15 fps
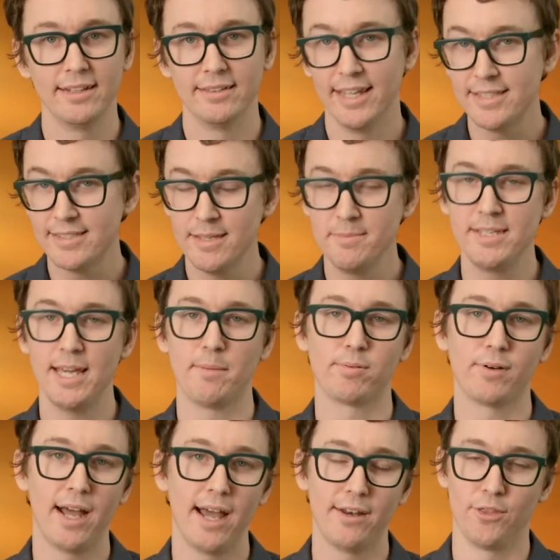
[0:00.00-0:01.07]
lets them take
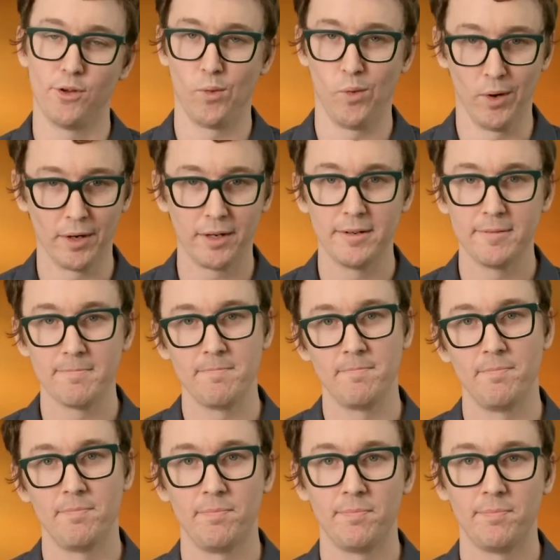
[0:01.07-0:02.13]
pride in their work. When you